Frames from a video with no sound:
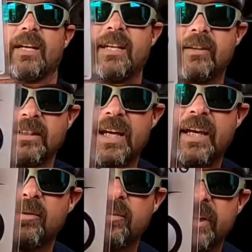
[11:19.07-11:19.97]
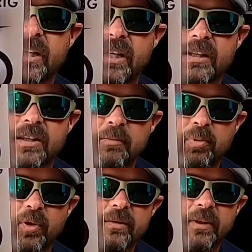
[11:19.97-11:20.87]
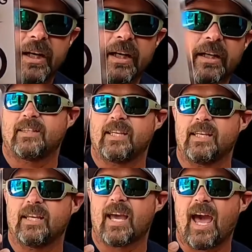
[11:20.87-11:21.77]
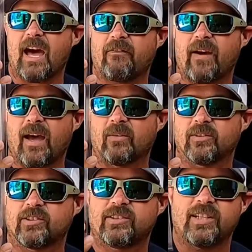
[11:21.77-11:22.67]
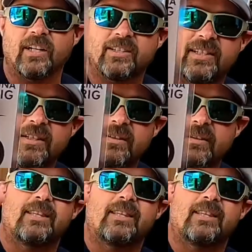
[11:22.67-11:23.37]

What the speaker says: Carolina rig, the pre-rig, the 1/2 ounce tungsten.